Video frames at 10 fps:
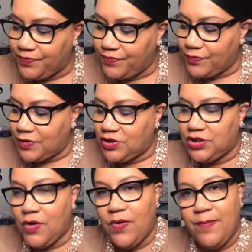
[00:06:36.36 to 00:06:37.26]

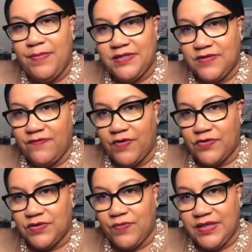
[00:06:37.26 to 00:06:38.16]
Show up is the
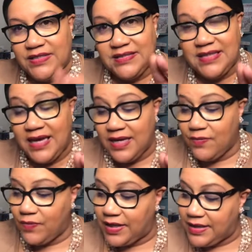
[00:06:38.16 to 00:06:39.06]
first one. The second
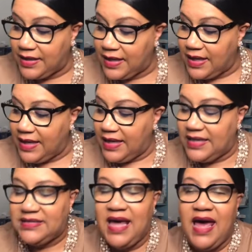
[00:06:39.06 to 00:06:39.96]
one
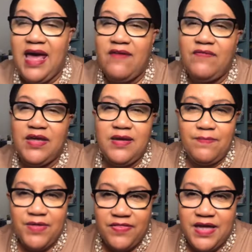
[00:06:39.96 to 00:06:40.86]
is have
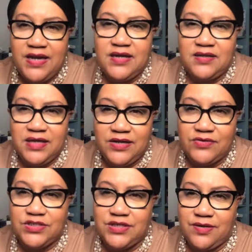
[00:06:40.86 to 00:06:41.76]
empathetic
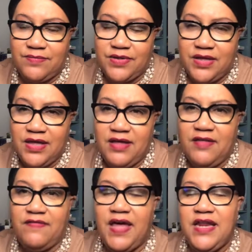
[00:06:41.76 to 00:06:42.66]
leadership.
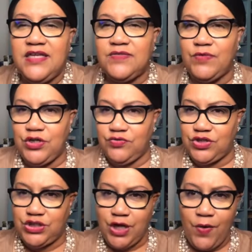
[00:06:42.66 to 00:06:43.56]
That is, when you
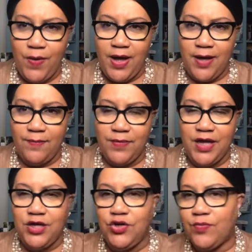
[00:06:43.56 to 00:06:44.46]
show up
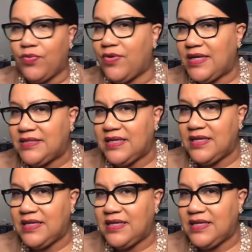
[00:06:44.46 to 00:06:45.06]
and you're present,